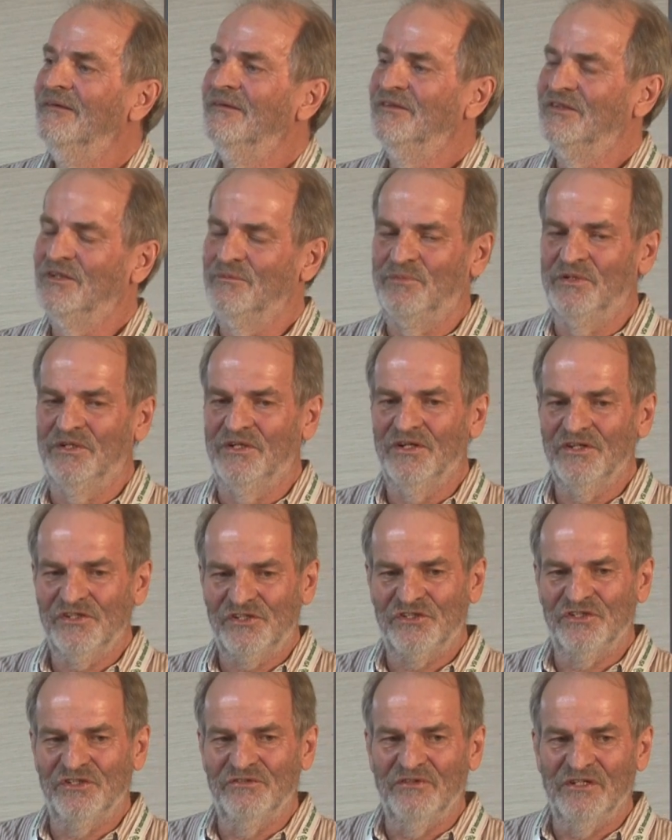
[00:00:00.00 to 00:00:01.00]
the
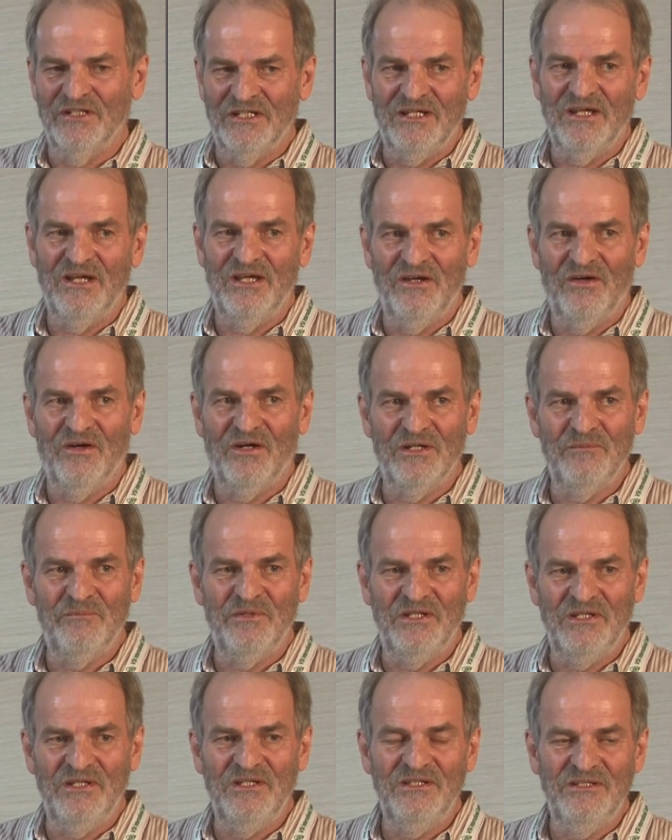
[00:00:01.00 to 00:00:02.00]
production of
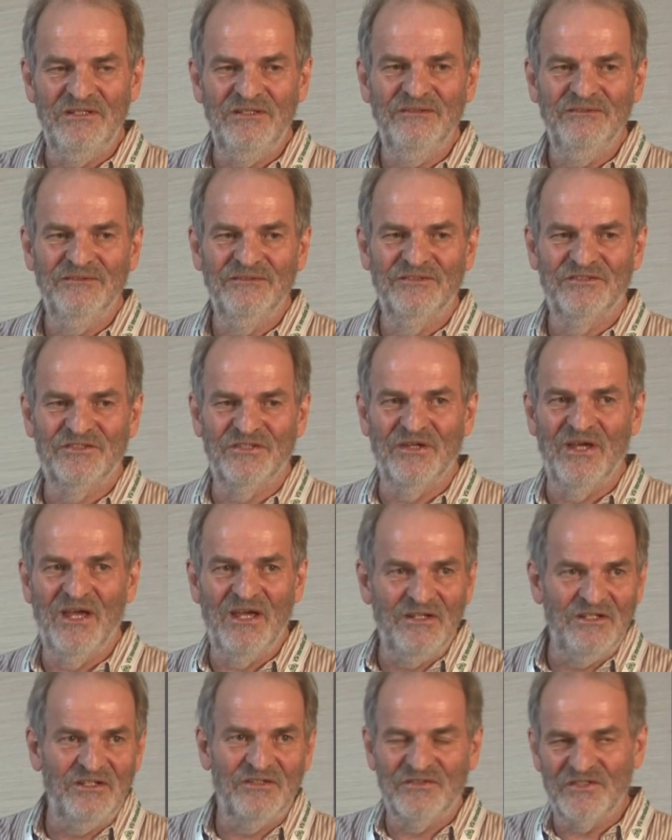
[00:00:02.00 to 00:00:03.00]
IBE to
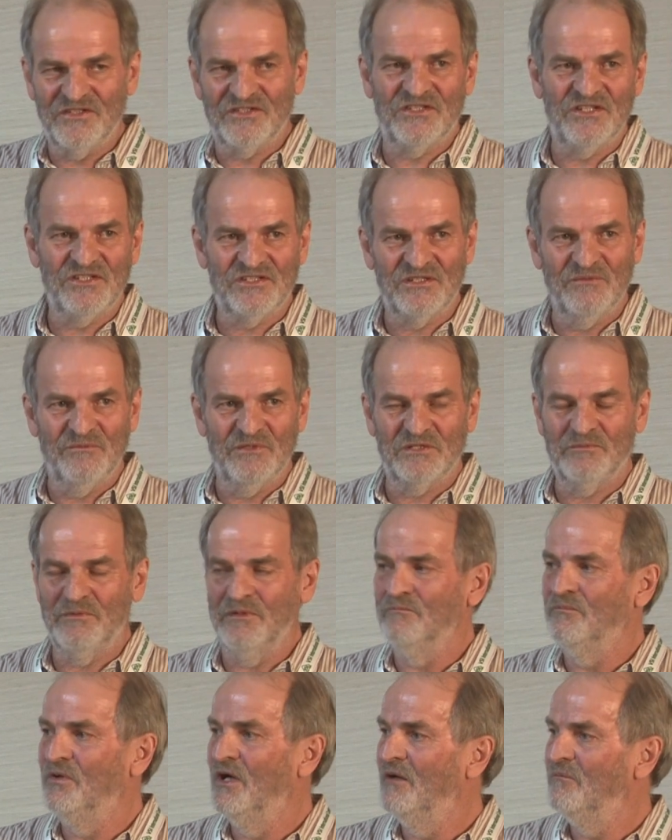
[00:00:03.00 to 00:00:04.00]
any other system that's
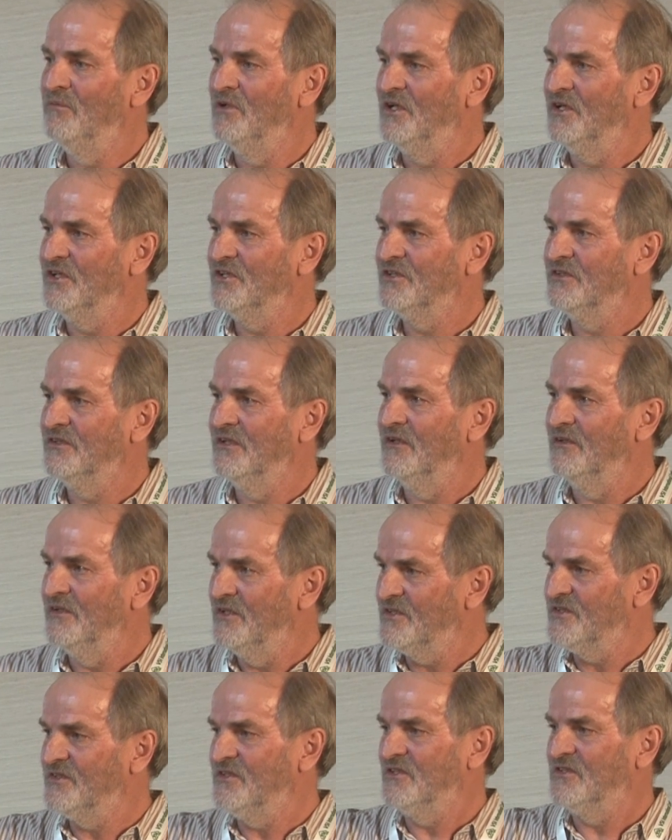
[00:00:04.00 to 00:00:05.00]
been published, then
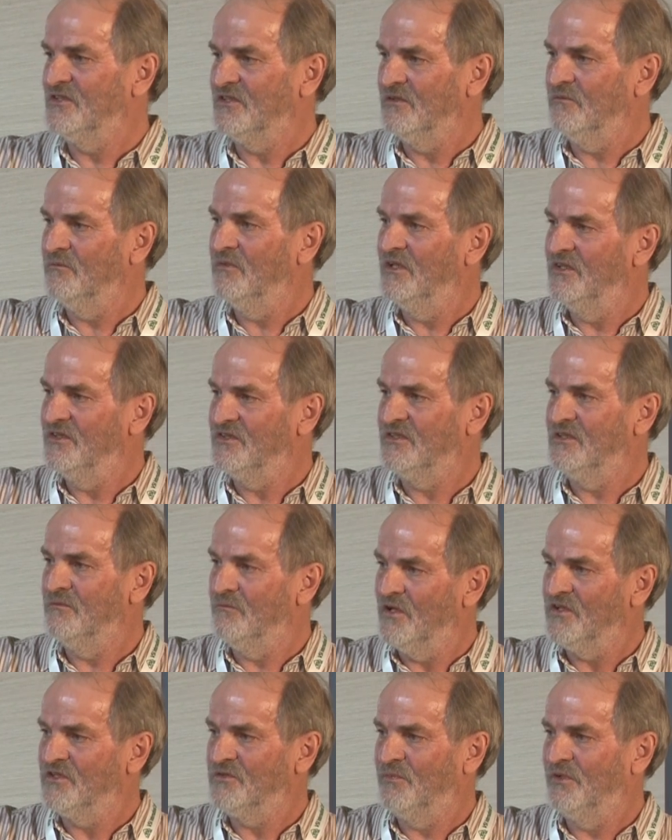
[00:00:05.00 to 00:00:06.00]
this system is the
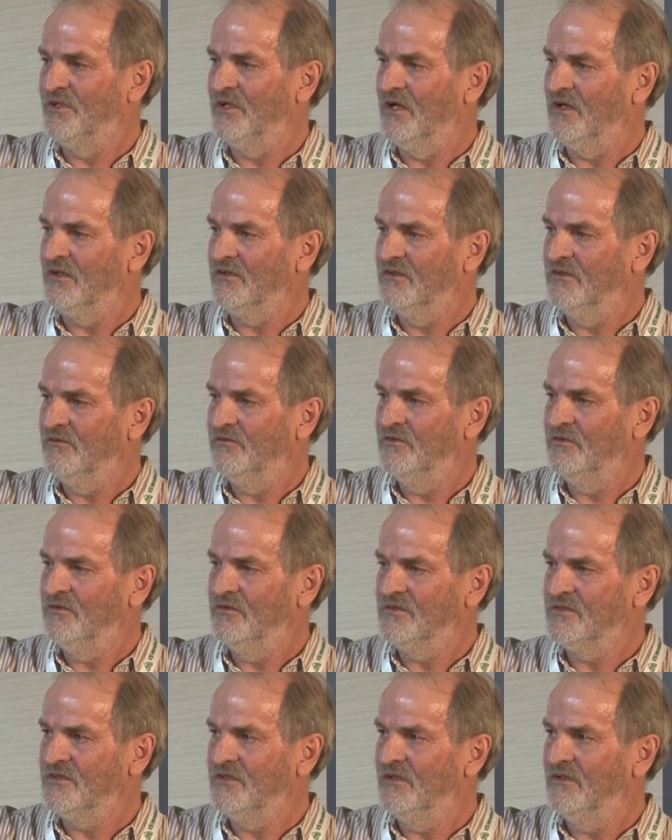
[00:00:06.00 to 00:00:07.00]
most productive. You can
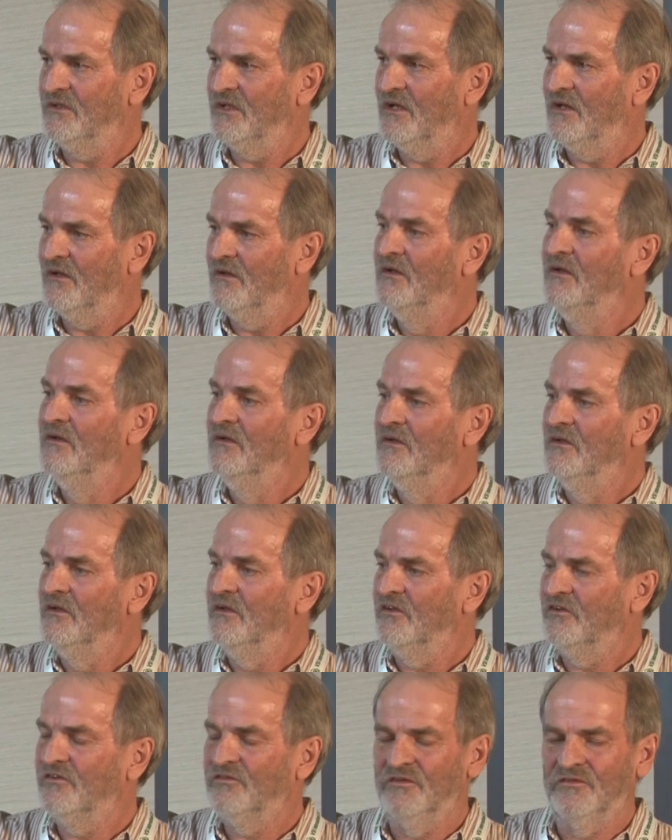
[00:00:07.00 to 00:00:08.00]
see that
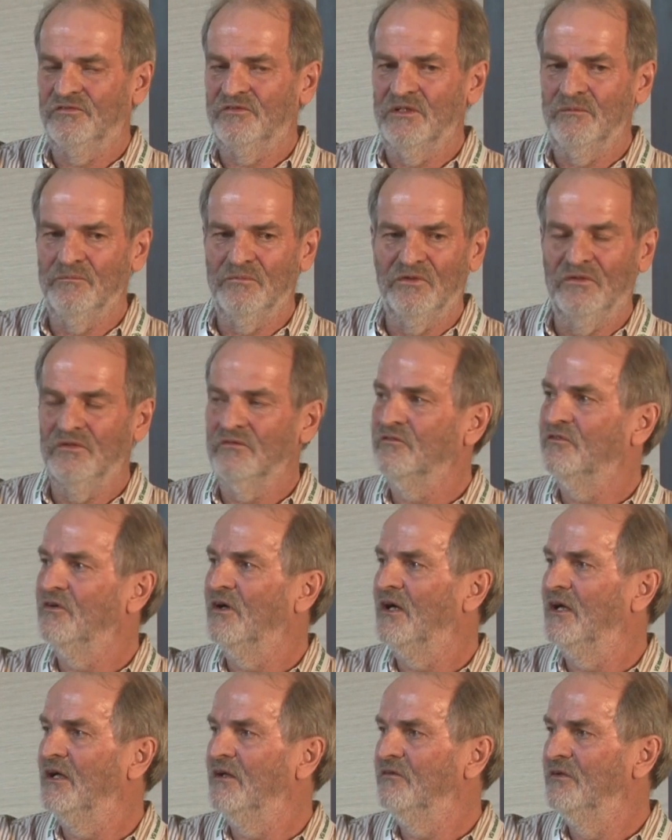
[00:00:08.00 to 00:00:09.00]
it's
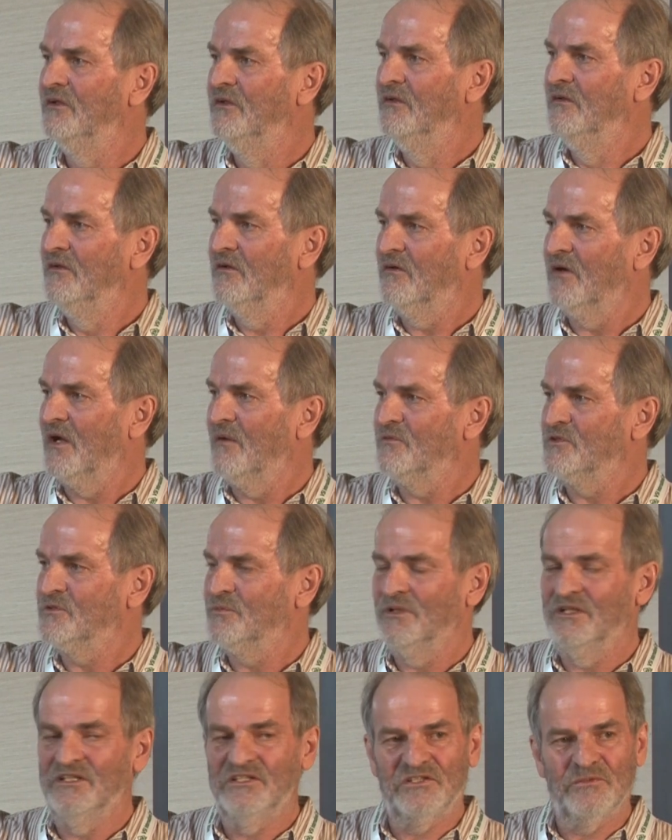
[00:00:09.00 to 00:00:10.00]
15.5 grams
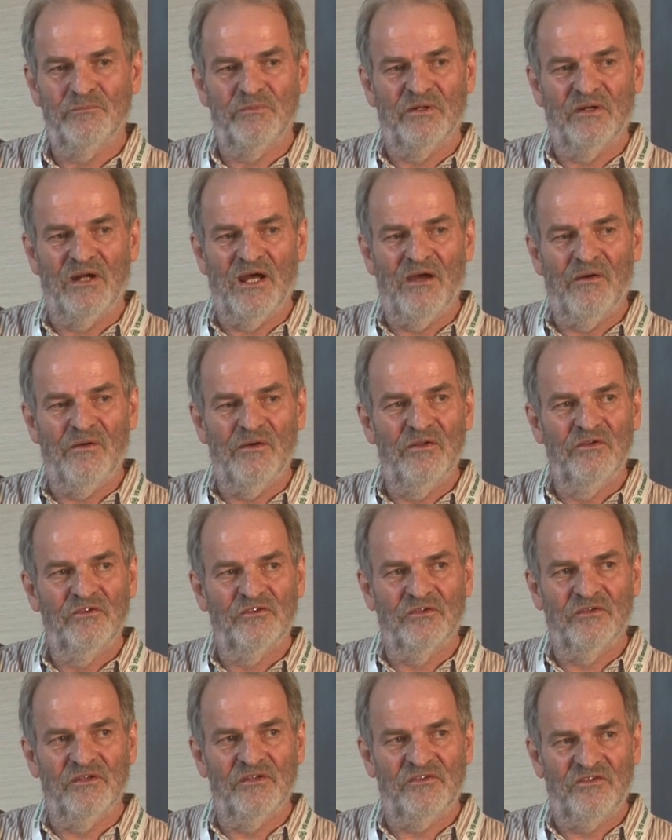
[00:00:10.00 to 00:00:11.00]
per litre per hour.
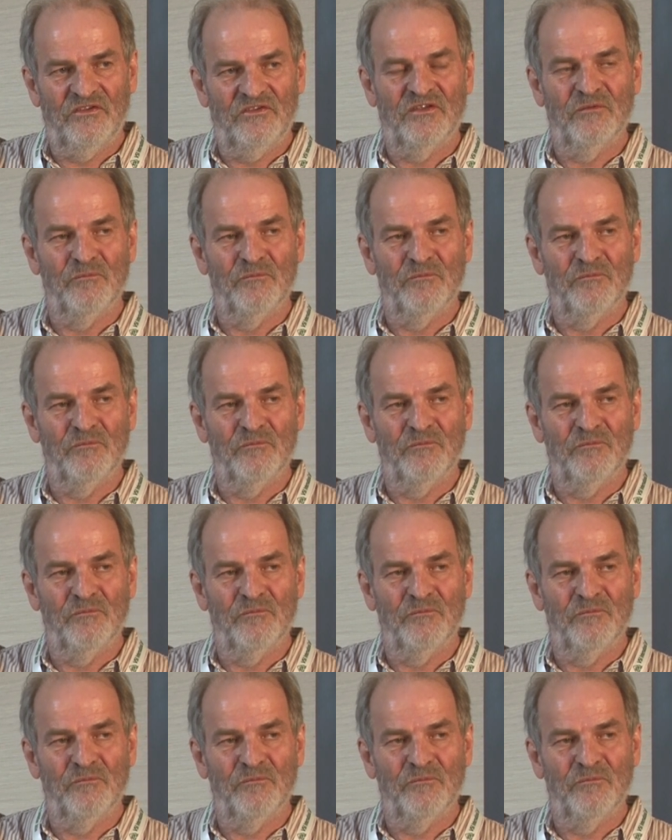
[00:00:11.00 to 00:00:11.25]
So this is the